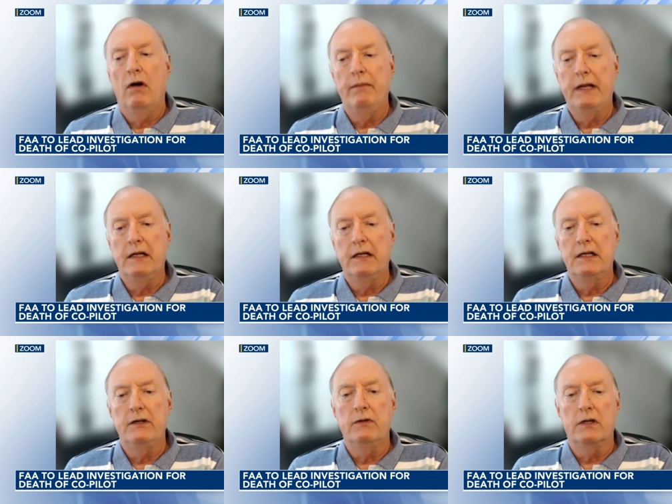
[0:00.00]
let me
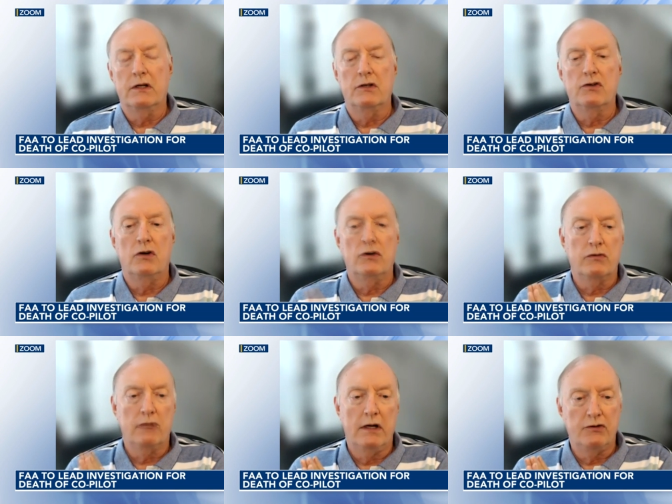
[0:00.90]
continue on the
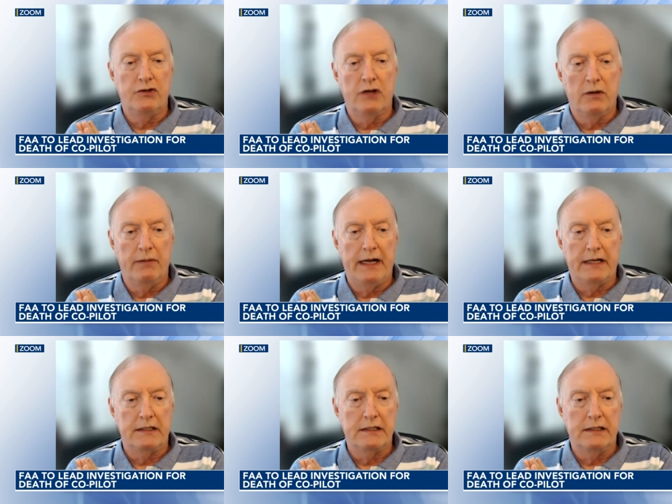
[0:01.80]
controls. Why don't you go
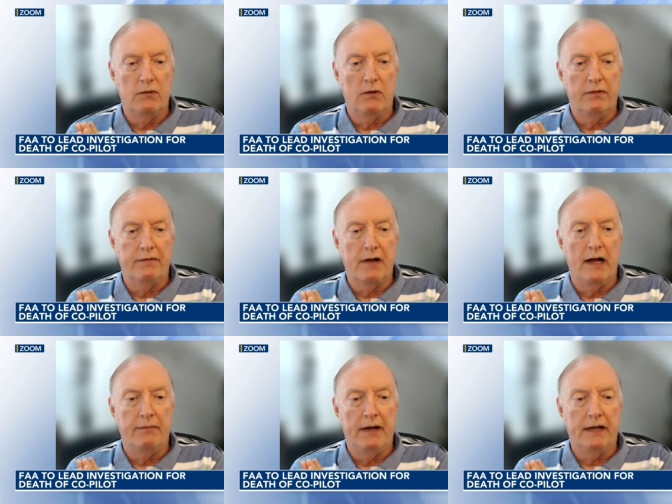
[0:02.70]
back and see what we've
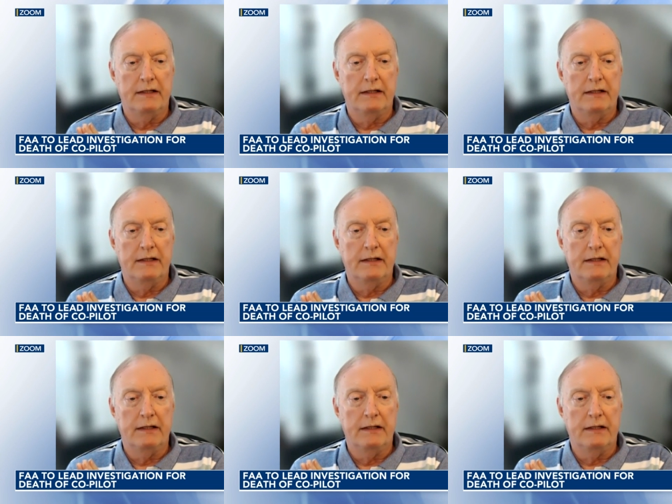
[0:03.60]
got back